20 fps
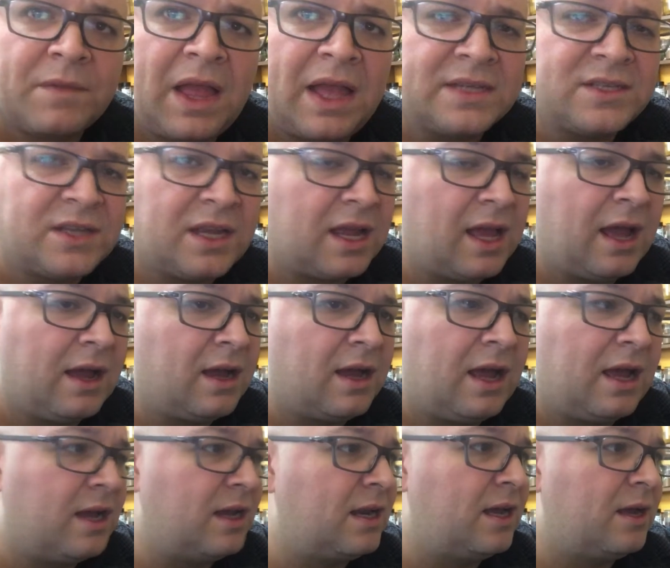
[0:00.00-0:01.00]
Actually,
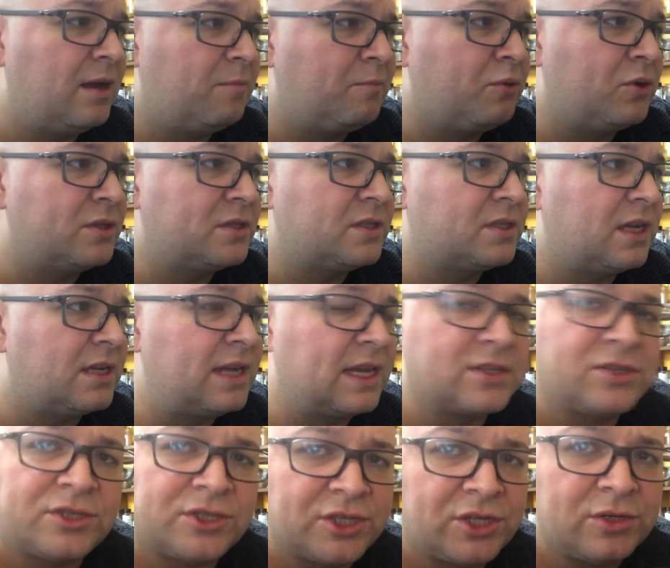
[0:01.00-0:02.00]
I'm going to put an
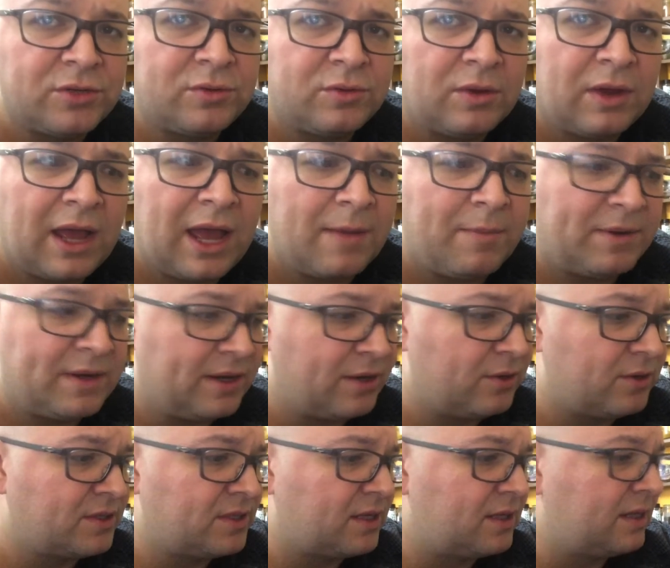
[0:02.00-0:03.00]
extra 2
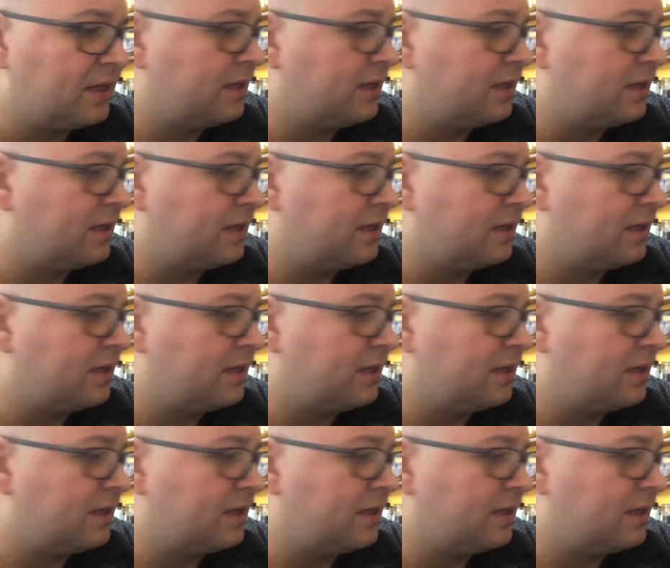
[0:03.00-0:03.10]
habaneros in